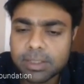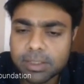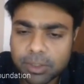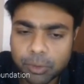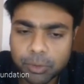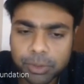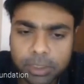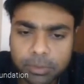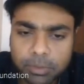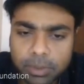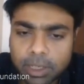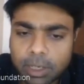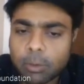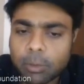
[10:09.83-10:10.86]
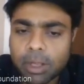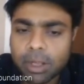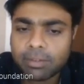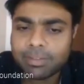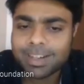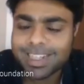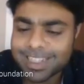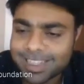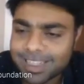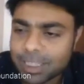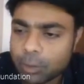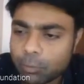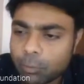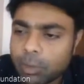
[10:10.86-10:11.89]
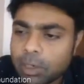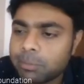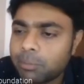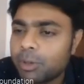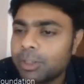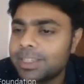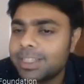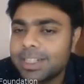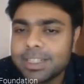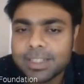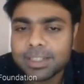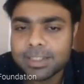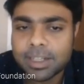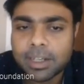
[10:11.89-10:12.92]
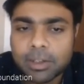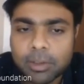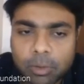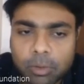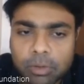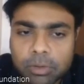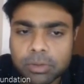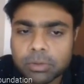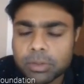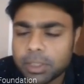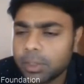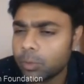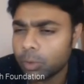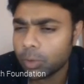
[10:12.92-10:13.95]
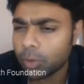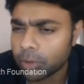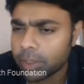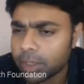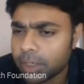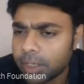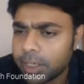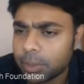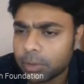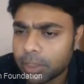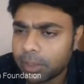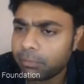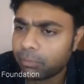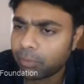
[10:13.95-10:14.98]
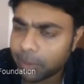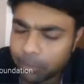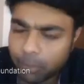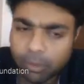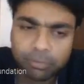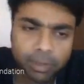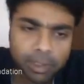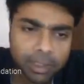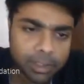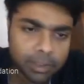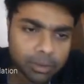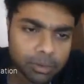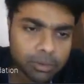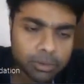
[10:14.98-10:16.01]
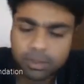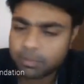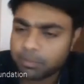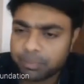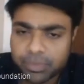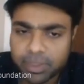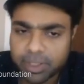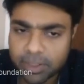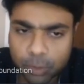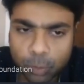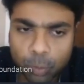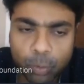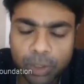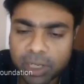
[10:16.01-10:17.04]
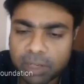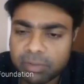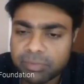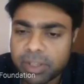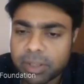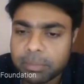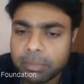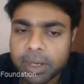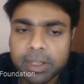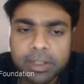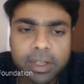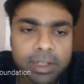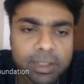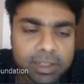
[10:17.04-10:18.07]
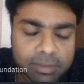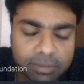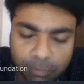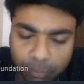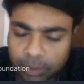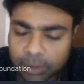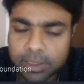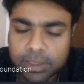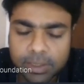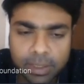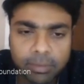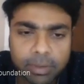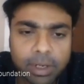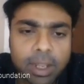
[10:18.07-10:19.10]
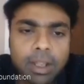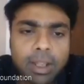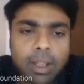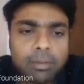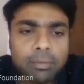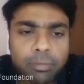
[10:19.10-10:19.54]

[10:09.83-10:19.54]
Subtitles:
these institutions will now have an excess of 1.36 lakh crores. So they no longer need to keep 5.5 lakh crores. It's good enough if they maintain for this level